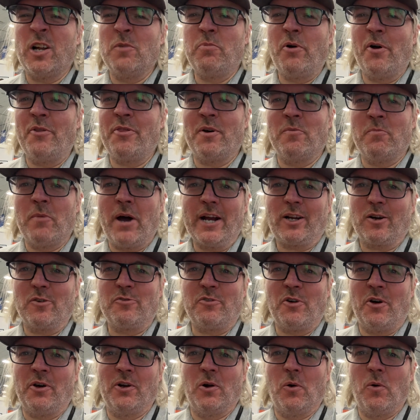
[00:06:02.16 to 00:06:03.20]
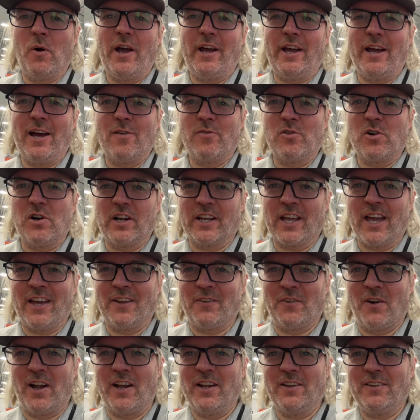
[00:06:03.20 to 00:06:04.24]
going to put the microphone away ever
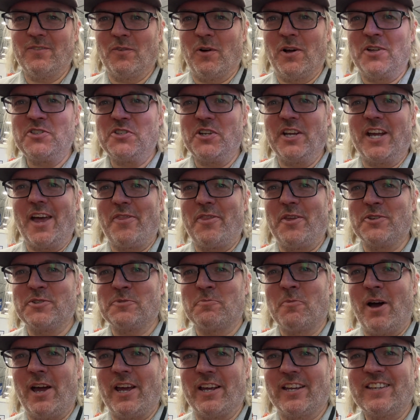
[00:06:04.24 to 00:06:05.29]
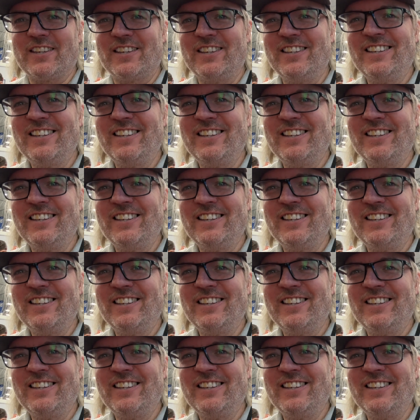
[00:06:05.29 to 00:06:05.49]
again, right? Once you get this mic.